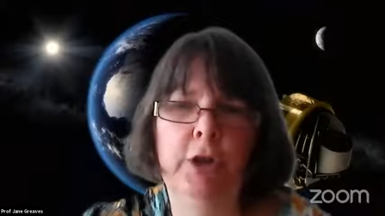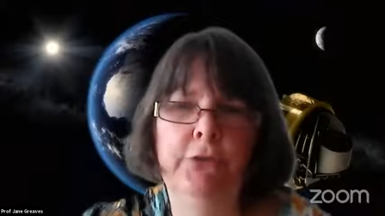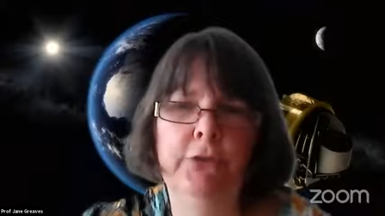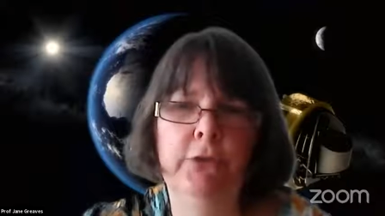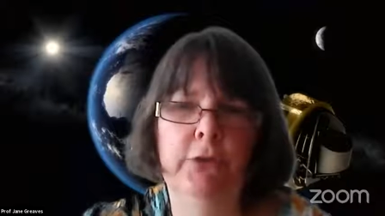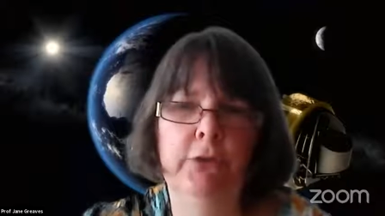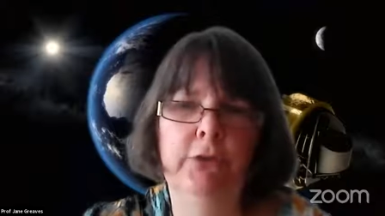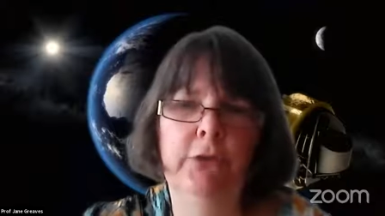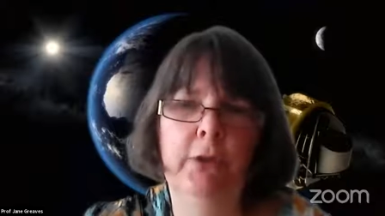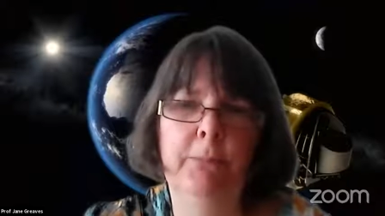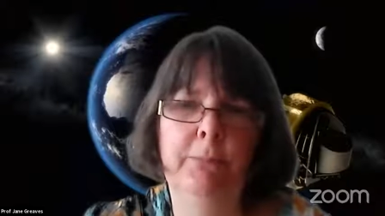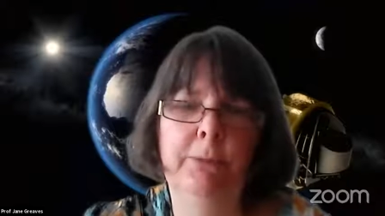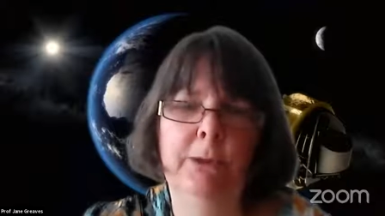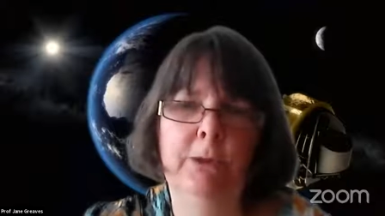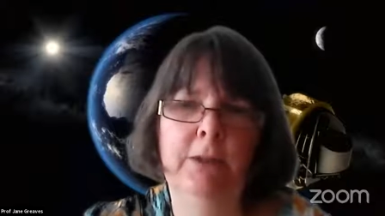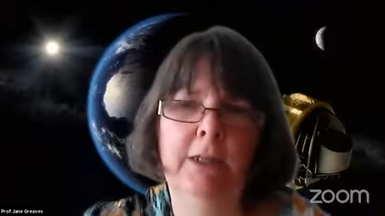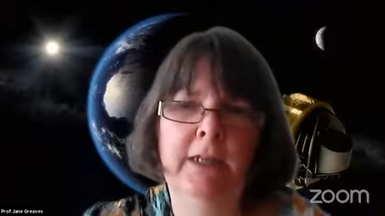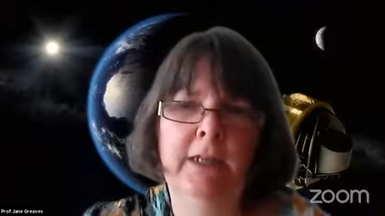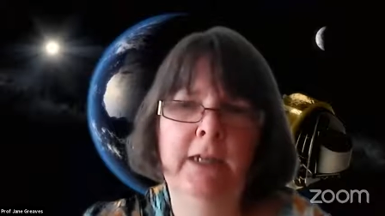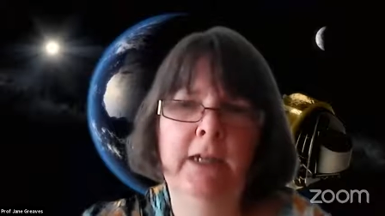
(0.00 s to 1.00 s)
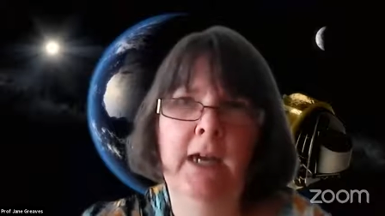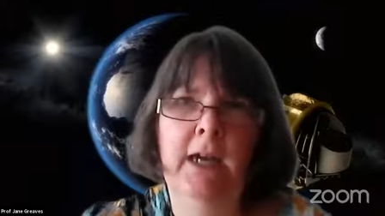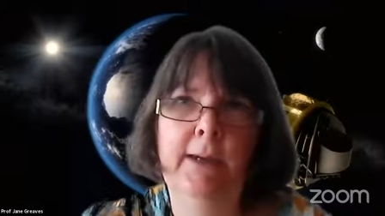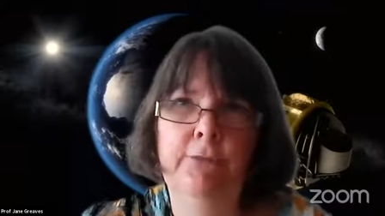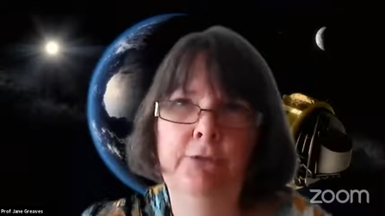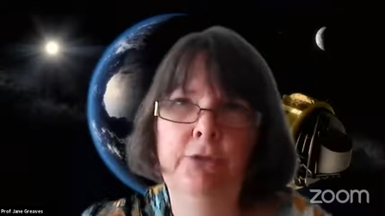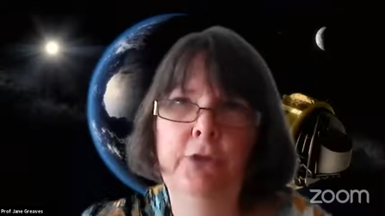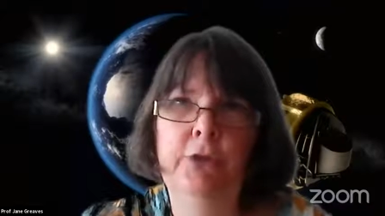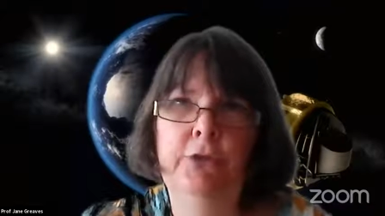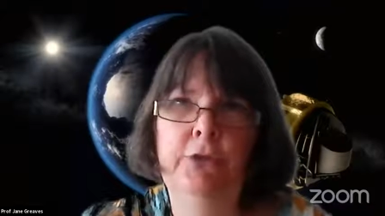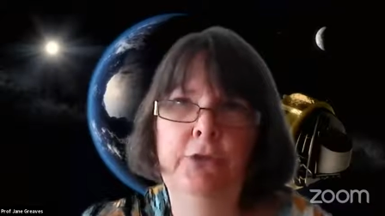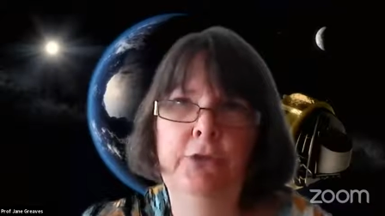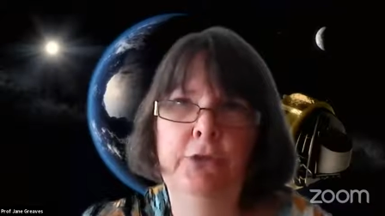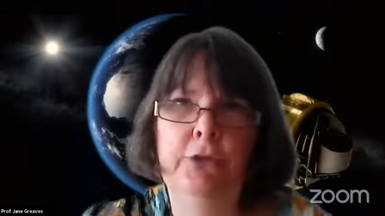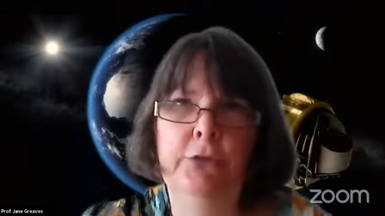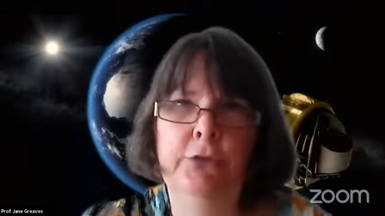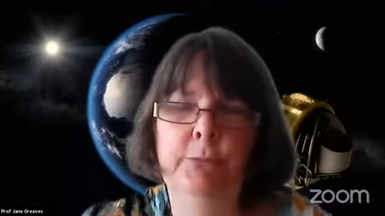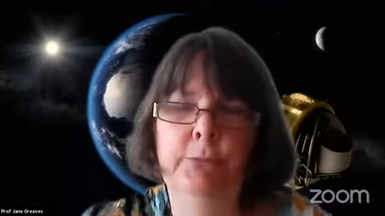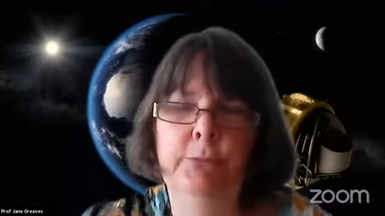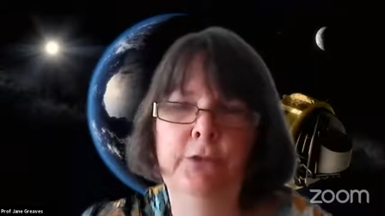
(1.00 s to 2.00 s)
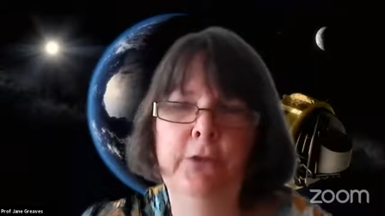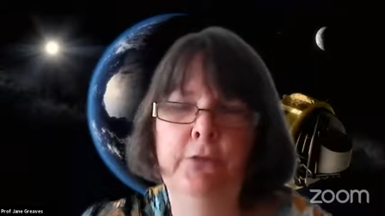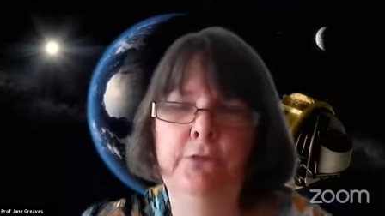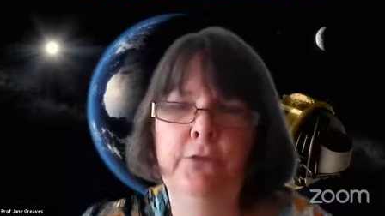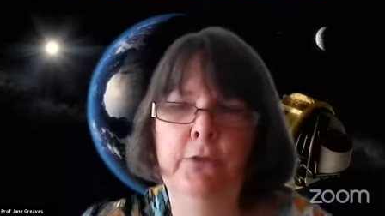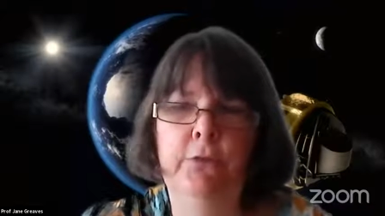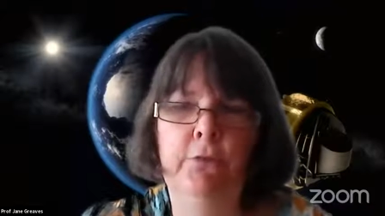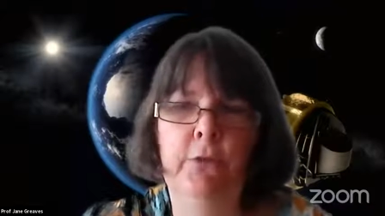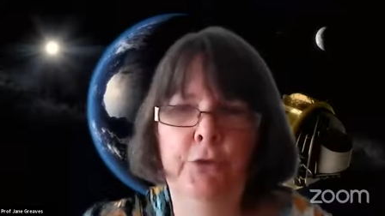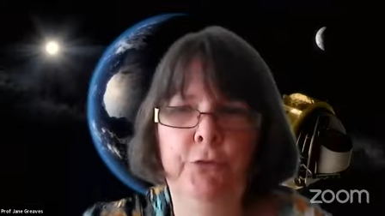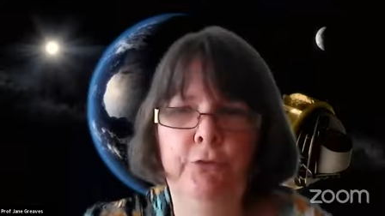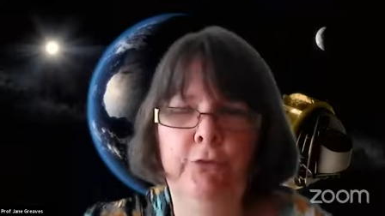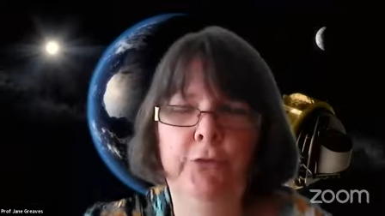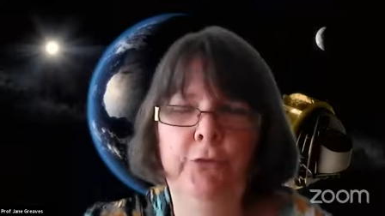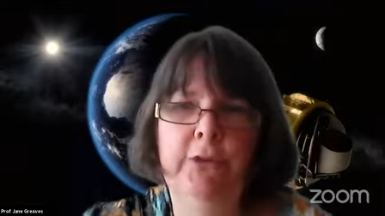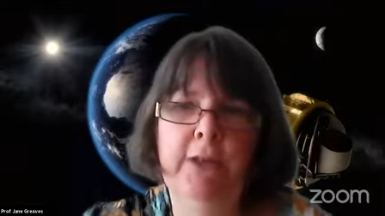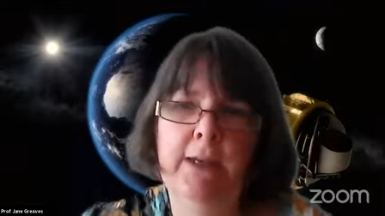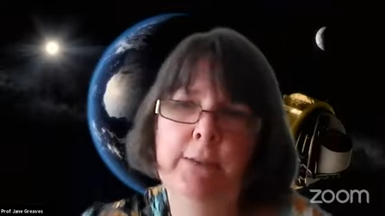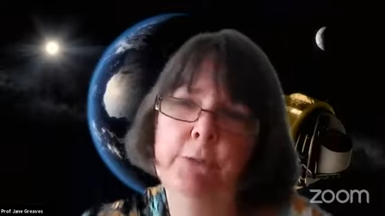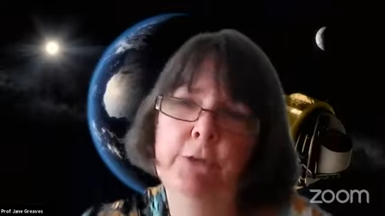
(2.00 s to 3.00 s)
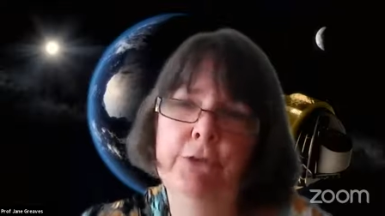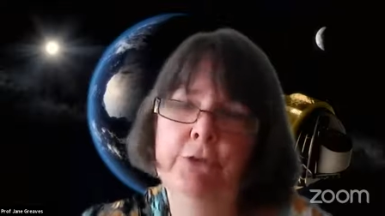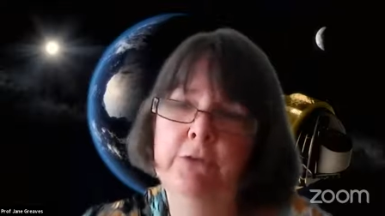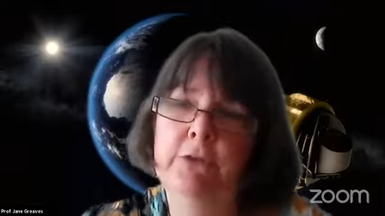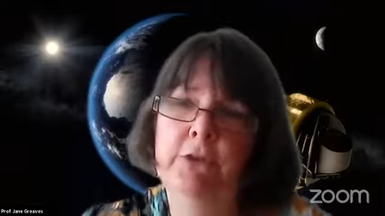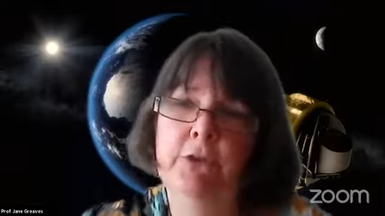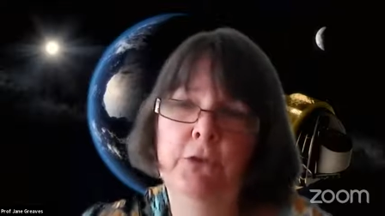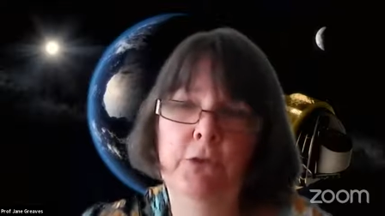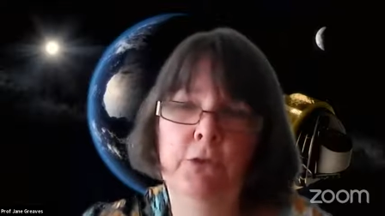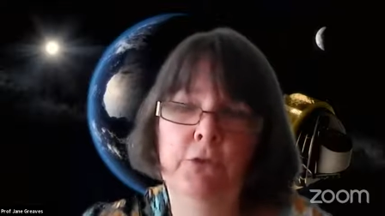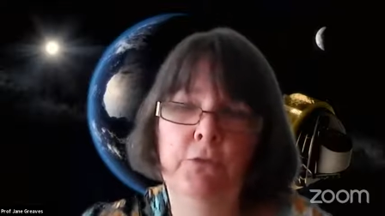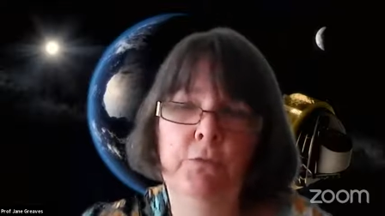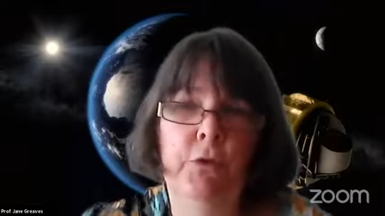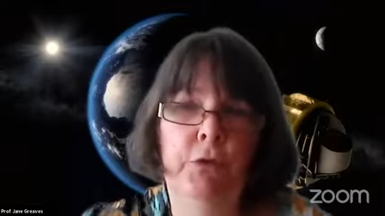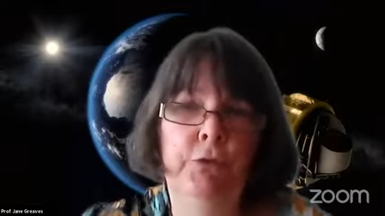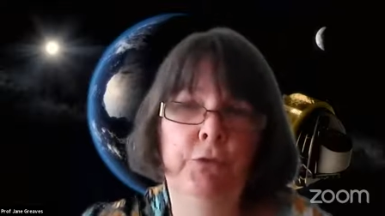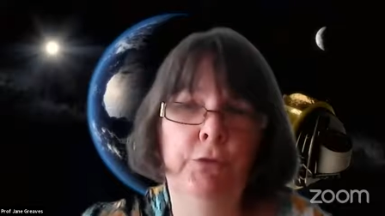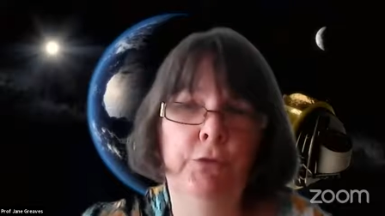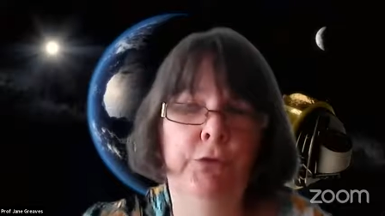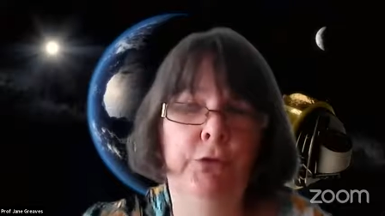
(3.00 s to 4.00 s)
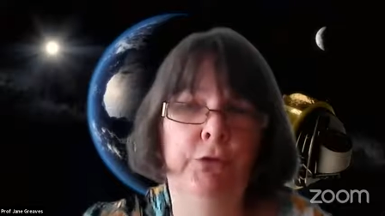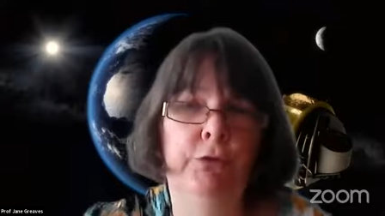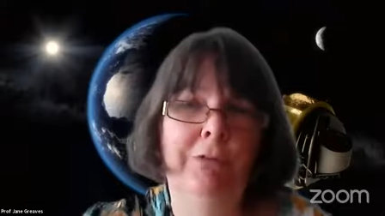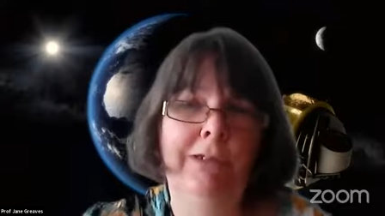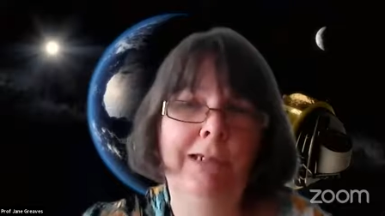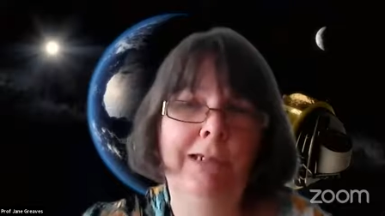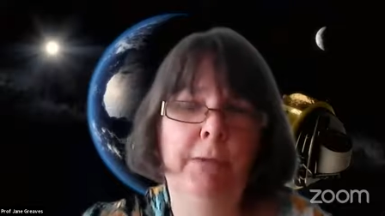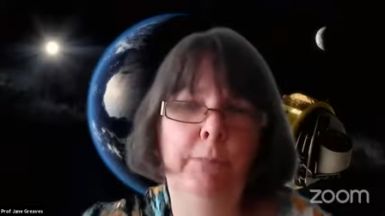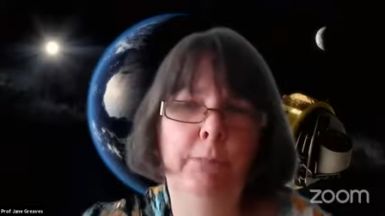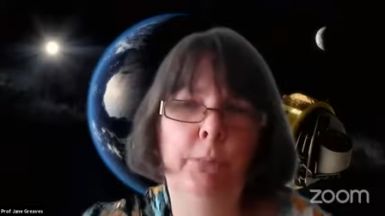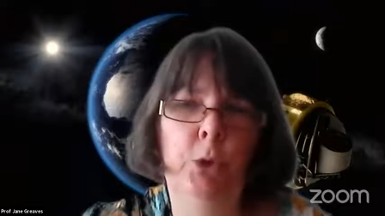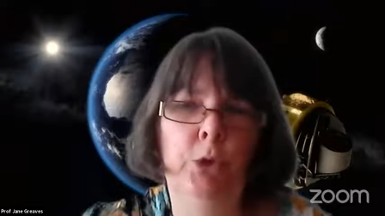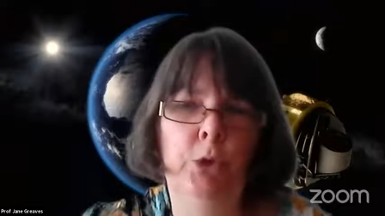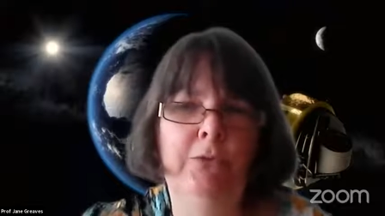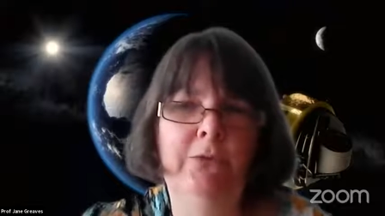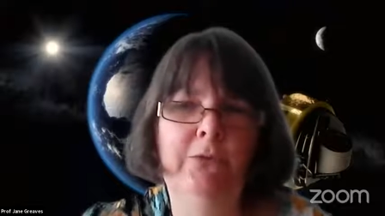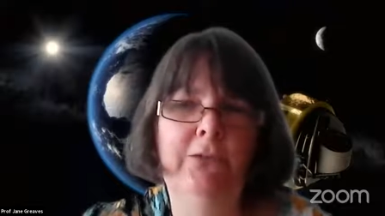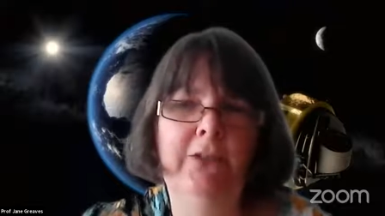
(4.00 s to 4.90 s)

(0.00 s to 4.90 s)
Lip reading: So example, I'm trying to do some stuff with phosphorus chemistries because phosphorus is really important